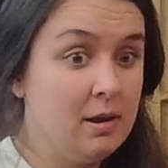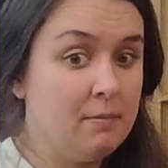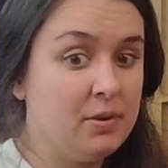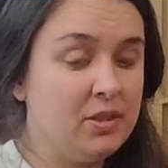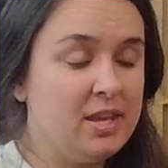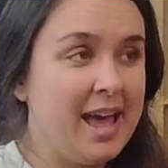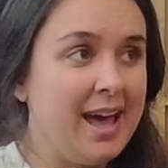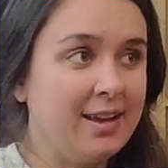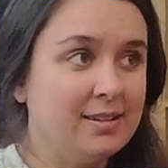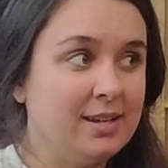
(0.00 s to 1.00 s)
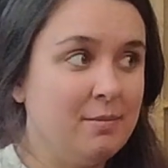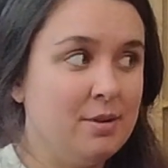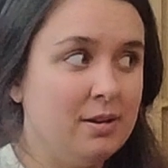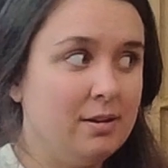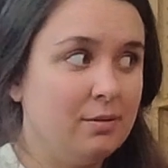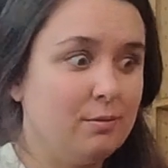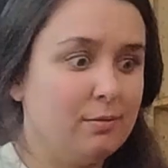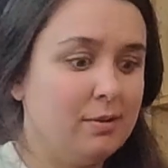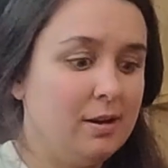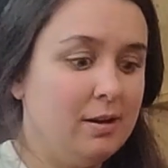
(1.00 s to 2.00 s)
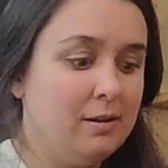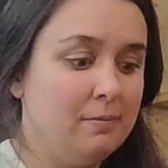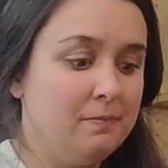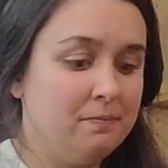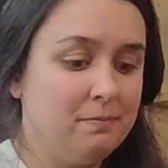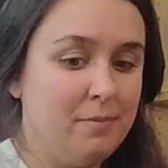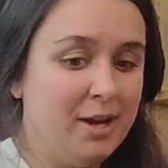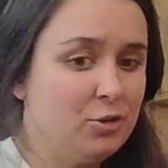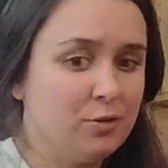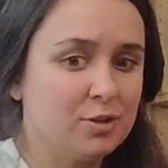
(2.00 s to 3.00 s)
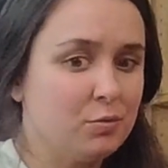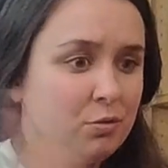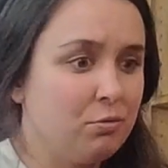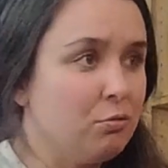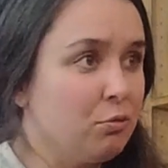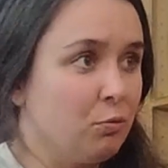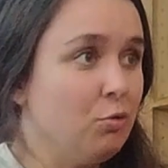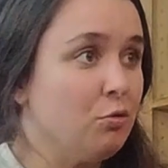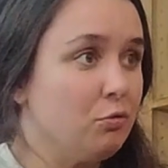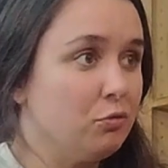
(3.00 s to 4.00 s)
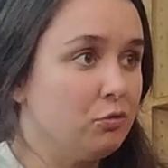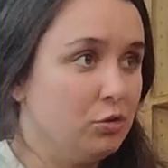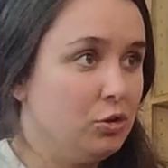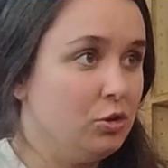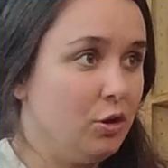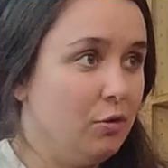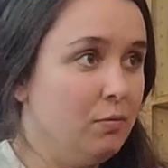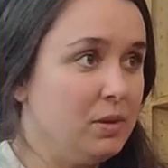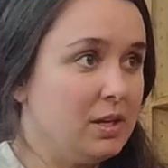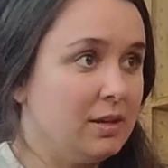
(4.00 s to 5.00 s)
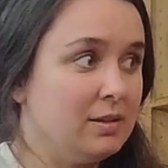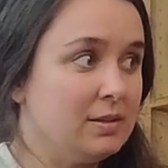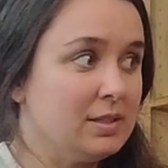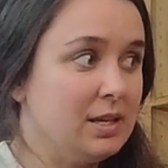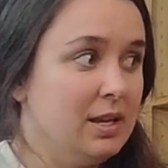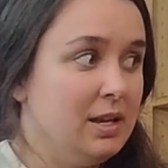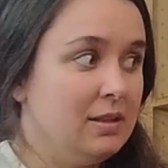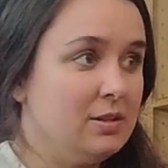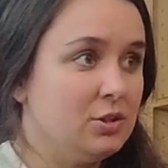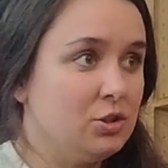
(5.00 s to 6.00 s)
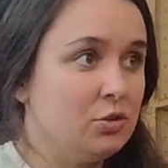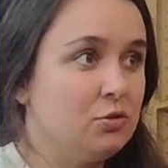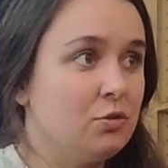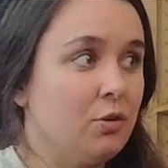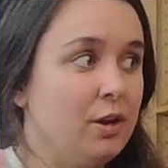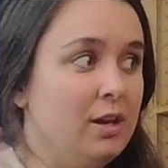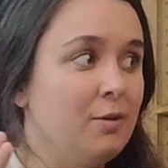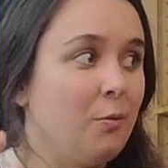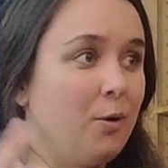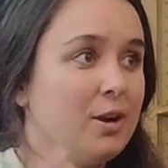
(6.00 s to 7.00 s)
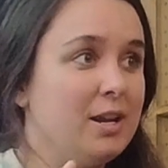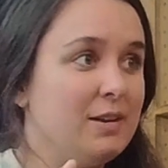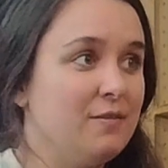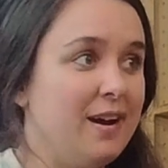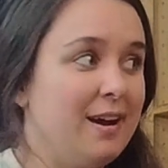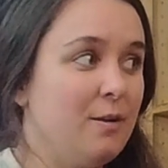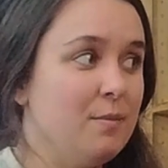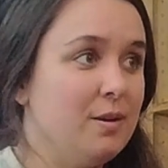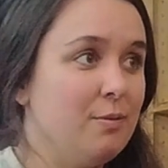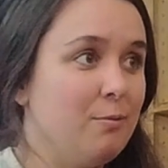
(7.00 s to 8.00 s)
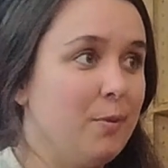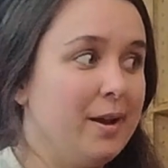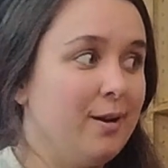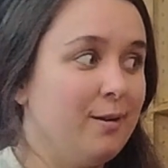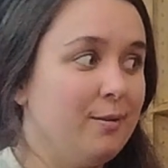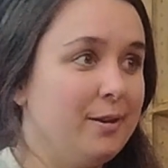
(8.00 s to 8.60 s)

but the academic metrics were through the roof, you know, because these children are in a working environment where